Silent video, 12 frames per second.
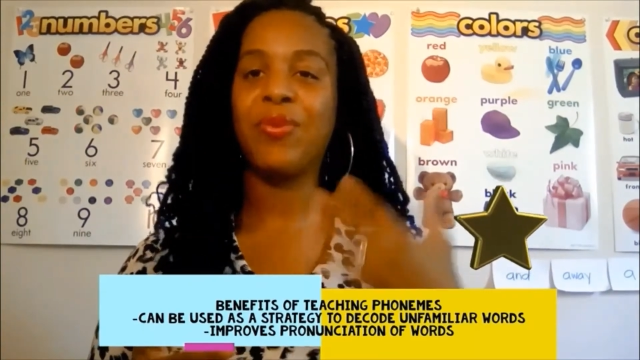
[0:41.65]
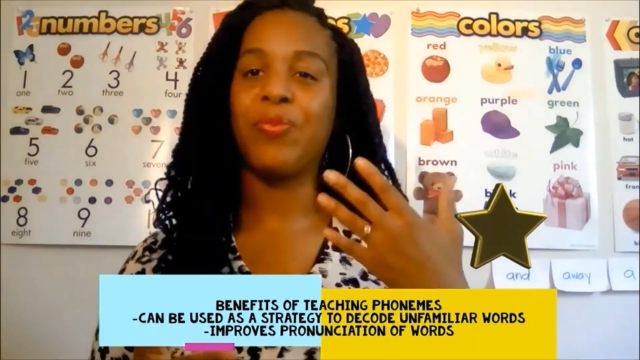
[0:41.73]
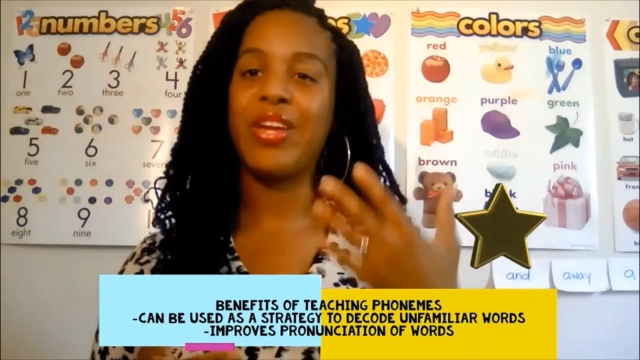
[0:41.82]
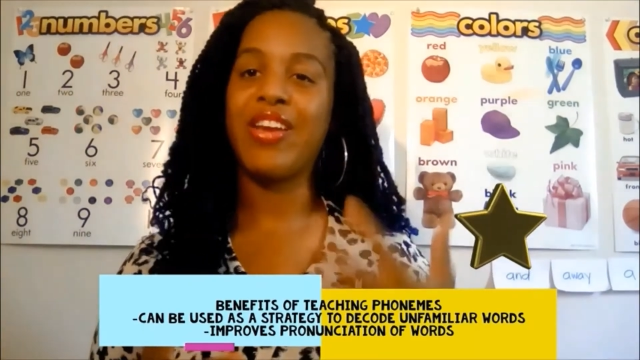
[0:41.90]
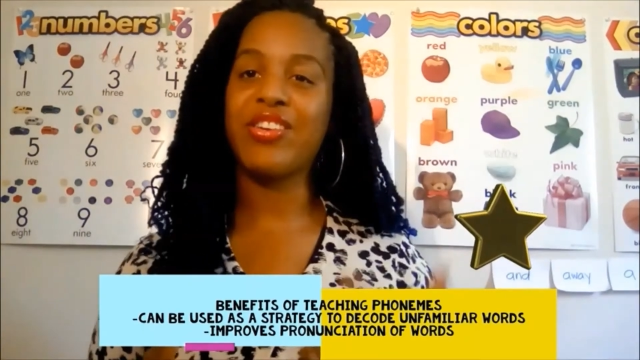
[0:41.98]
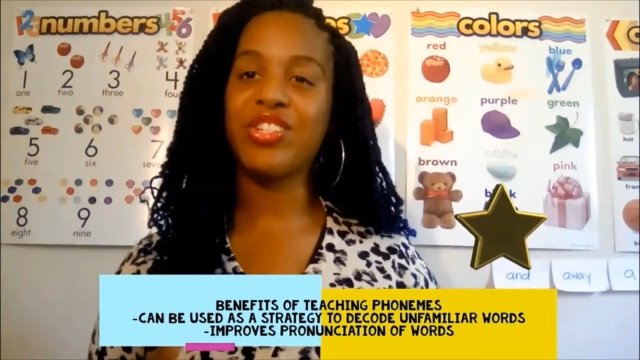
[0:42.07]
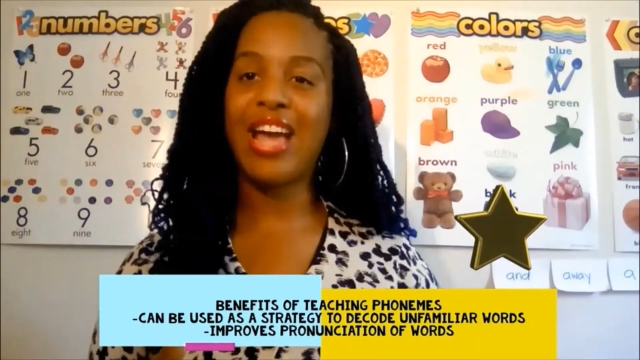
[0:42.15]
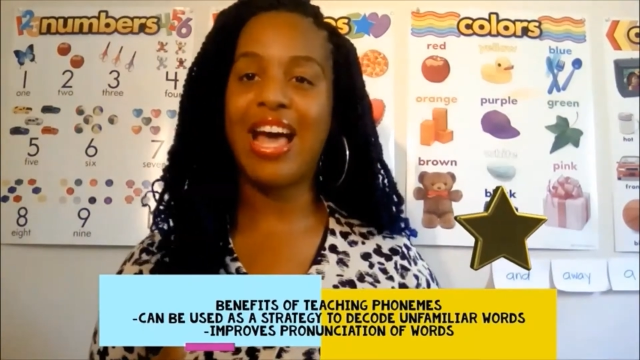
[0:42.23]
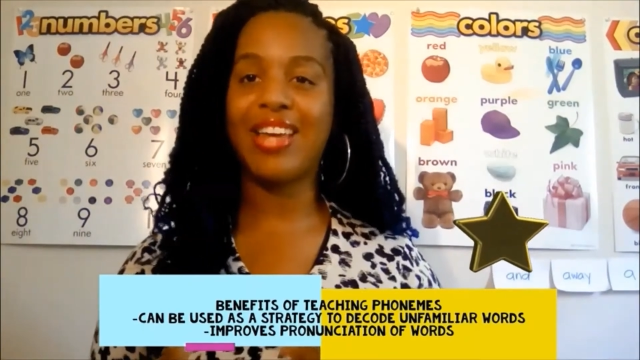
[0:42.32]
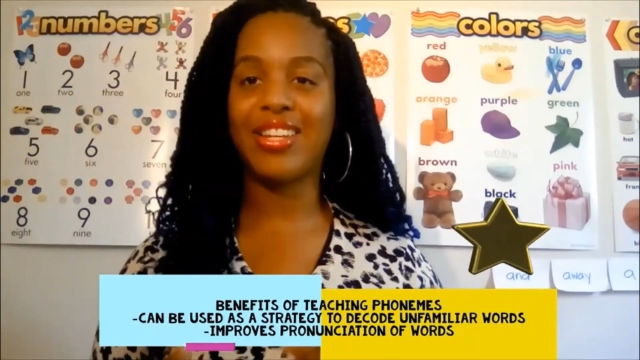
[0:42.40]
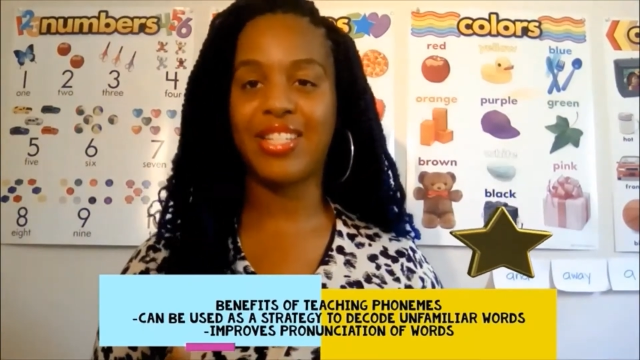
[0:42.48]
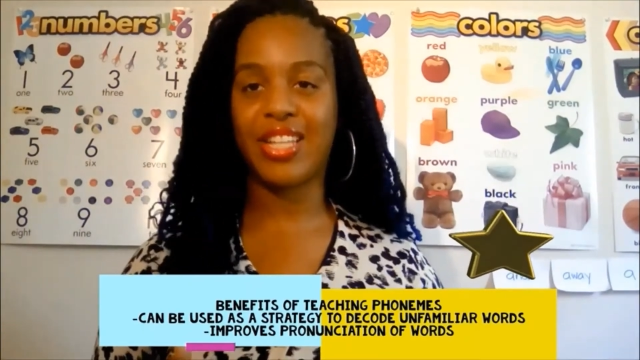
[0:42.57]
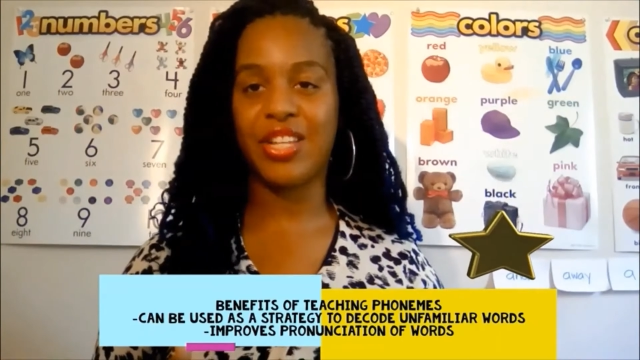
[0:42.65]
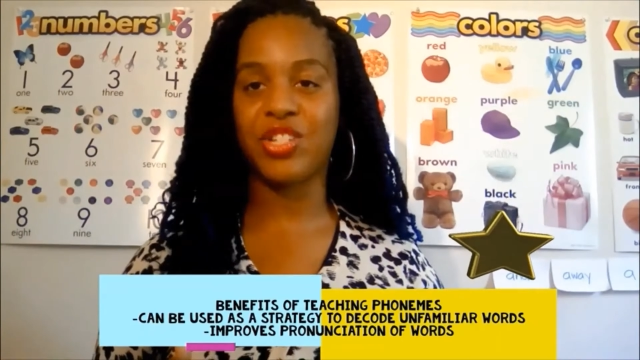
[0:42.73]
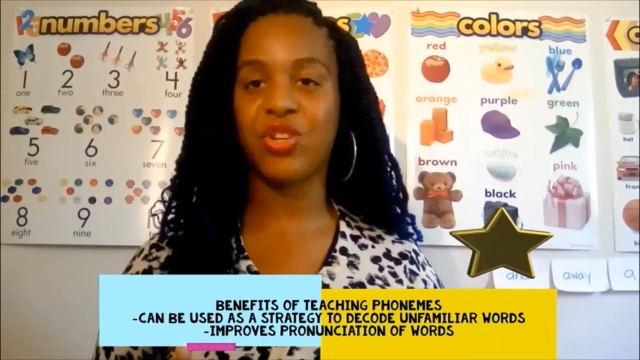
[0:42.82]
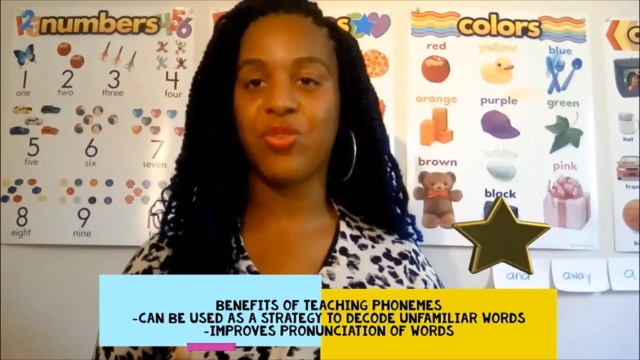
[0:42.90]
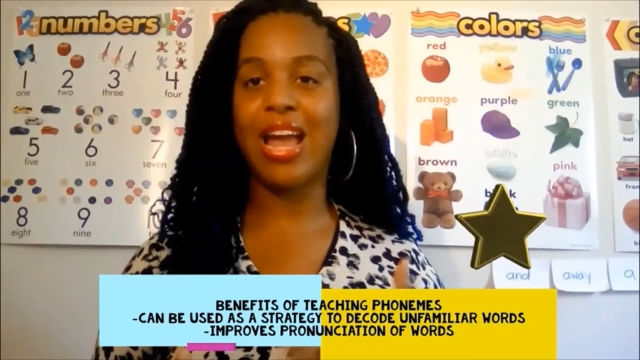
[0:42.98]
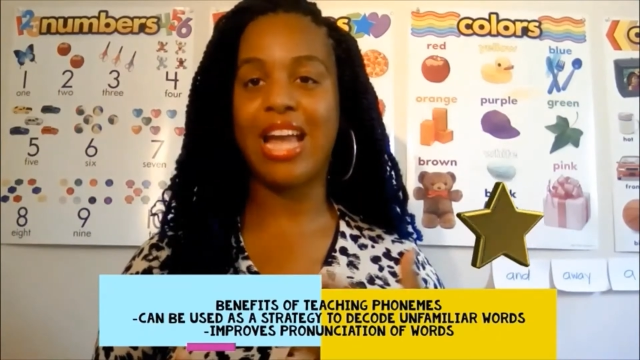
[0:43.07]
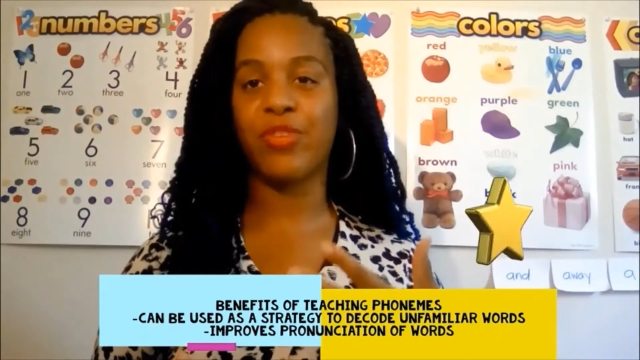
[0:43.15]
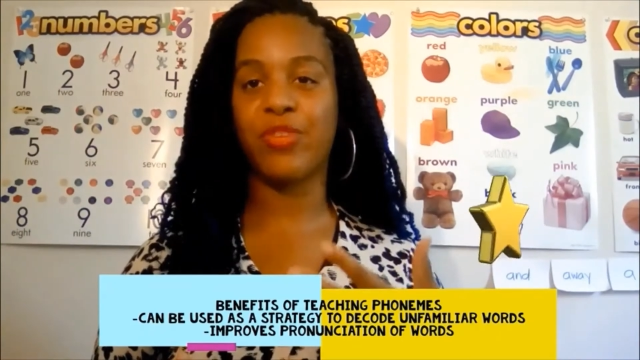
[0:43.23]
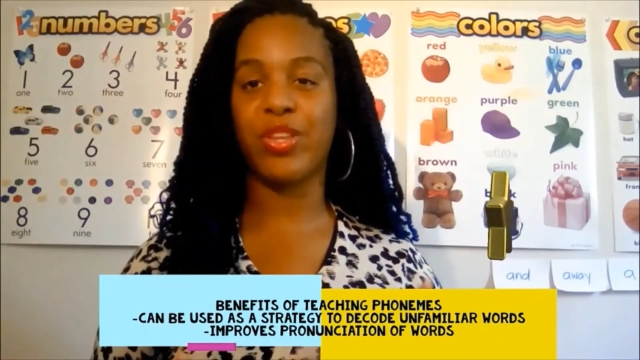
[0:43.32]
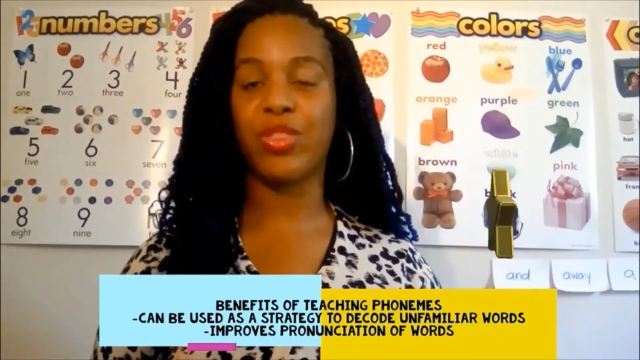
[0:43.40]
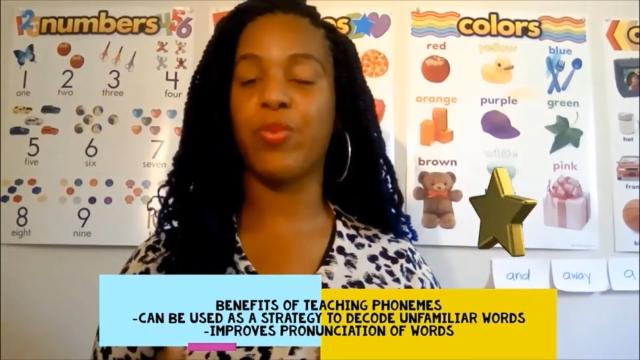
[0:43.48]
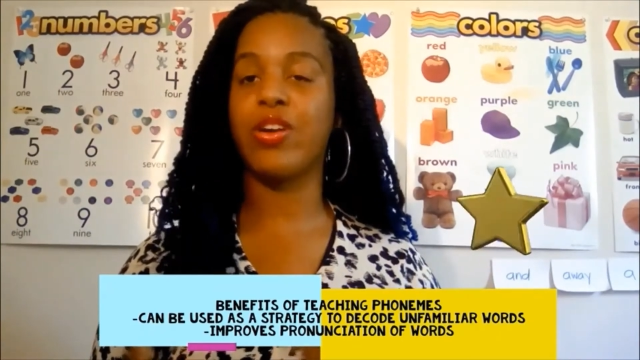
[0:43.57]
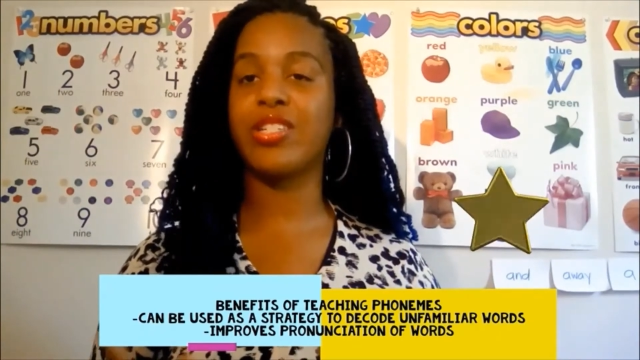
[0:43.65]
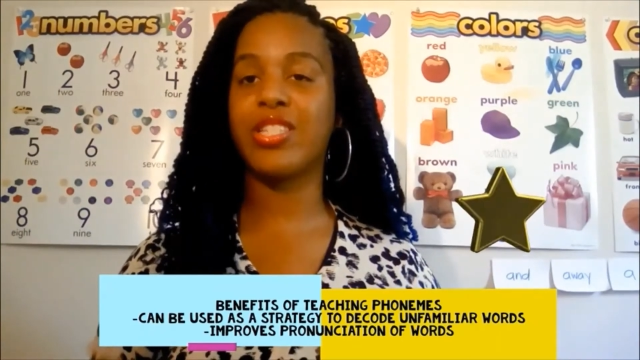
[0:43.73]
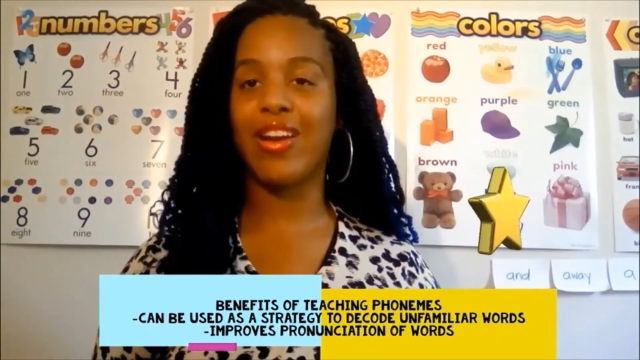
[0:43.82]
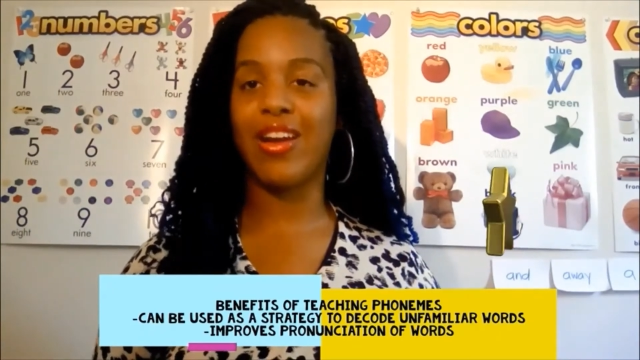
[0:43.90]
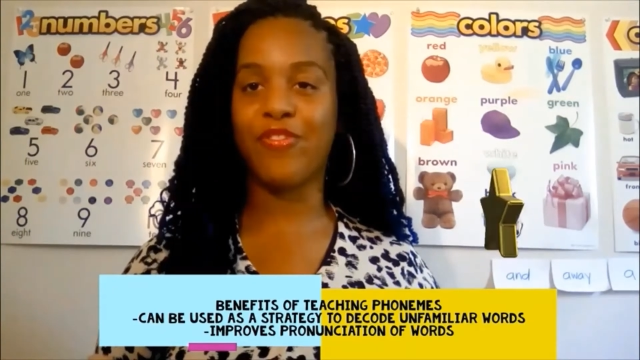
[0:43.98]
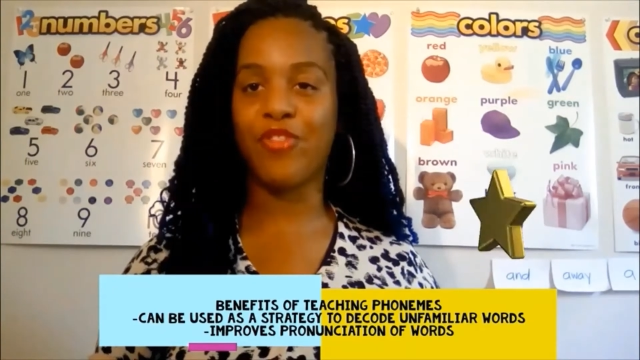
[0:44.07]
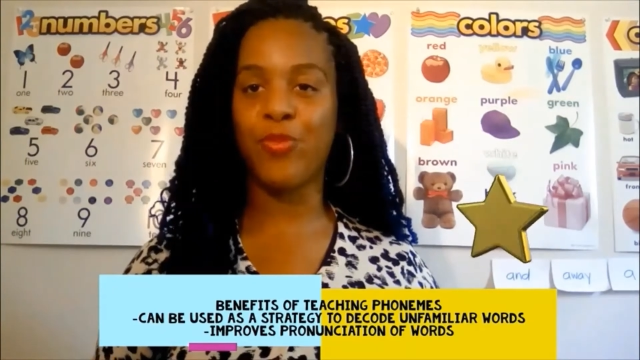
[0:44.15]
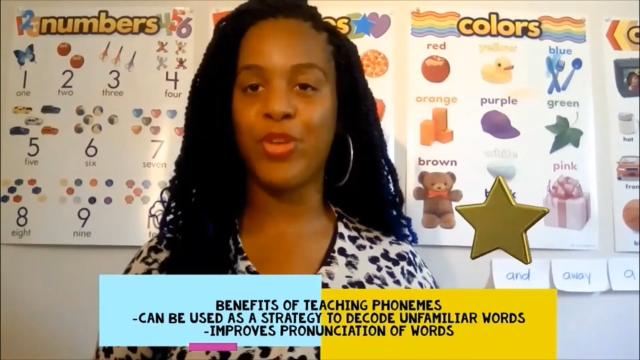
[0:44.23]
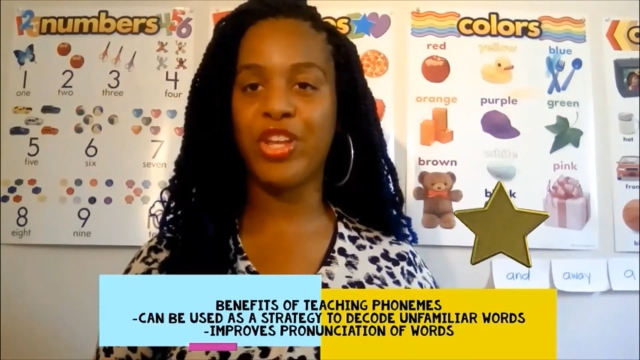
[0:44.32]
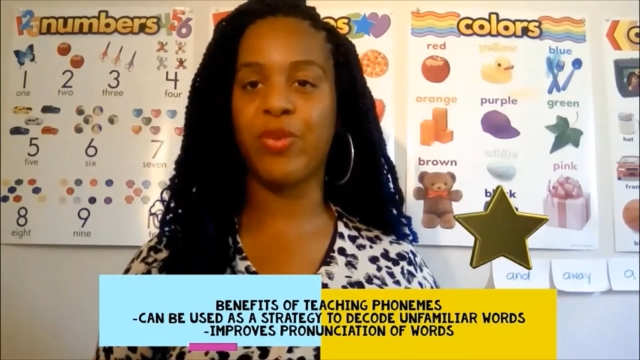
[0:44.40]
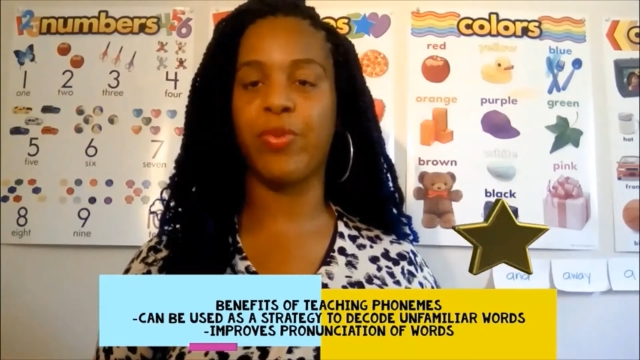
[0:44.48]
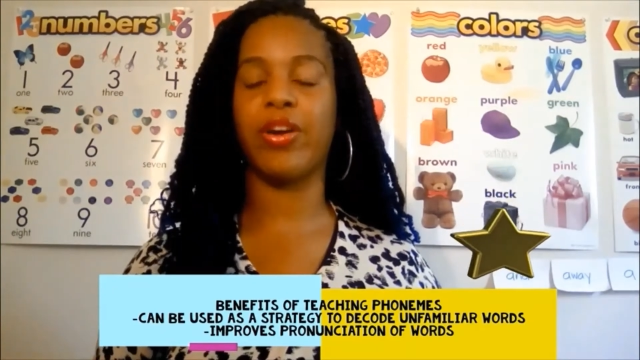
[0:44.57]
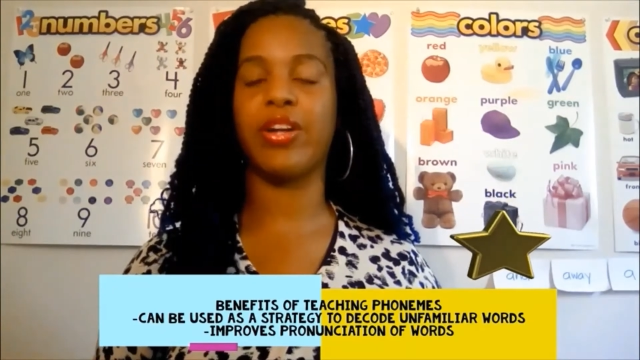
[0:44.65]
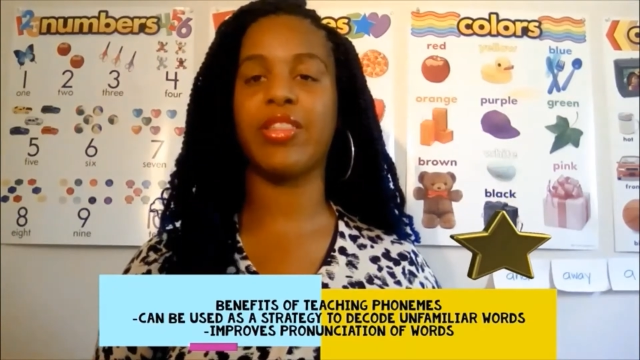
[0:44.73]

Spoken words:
when your child is interacting with words they're unfamiliar with.